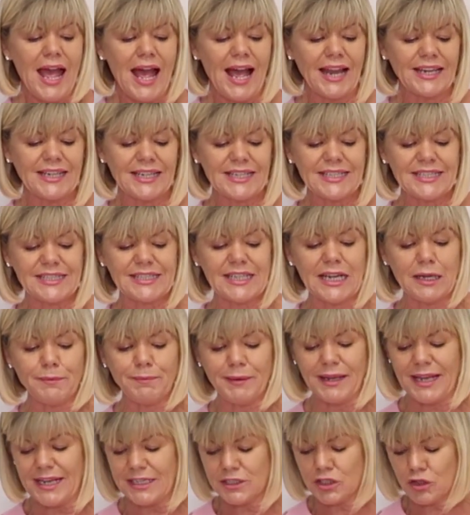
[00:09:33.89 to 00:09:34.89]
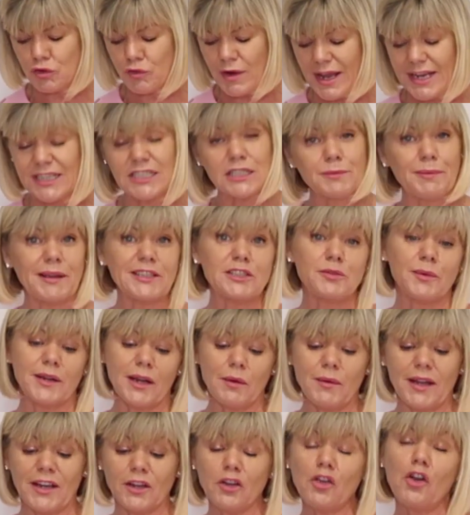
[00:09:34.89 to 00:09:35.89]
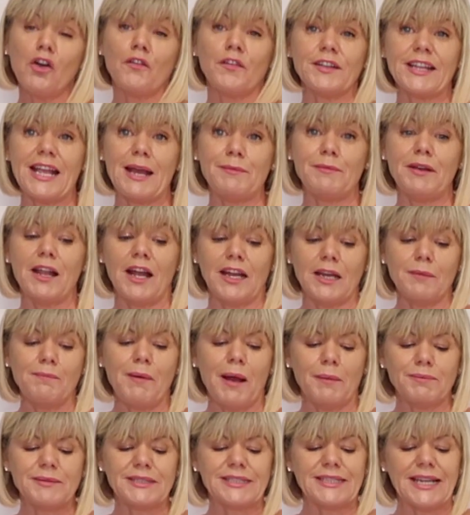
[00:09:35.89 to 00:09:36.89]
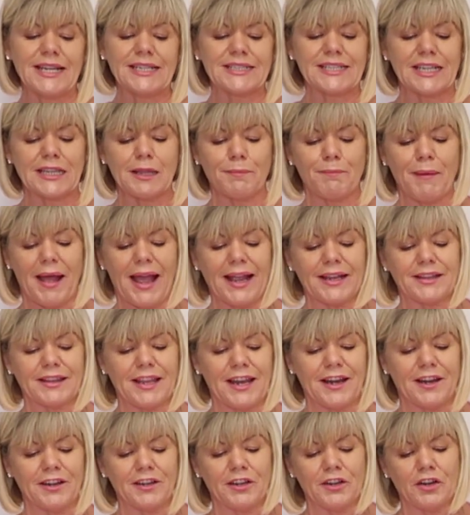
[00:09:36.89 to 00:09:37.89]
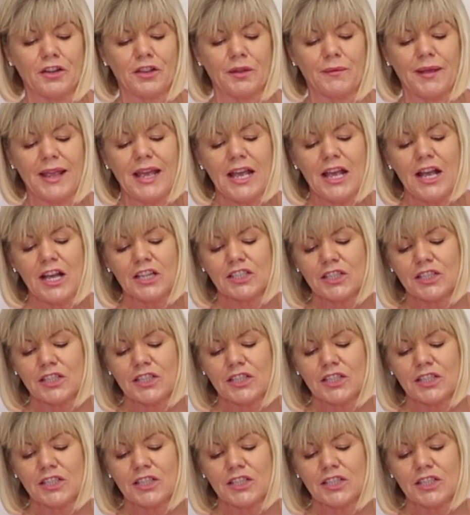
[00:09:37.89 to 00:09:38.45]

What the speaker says: and the astilbe is great, especially when I want to cover them lollipop sticks at the back there, you know the way.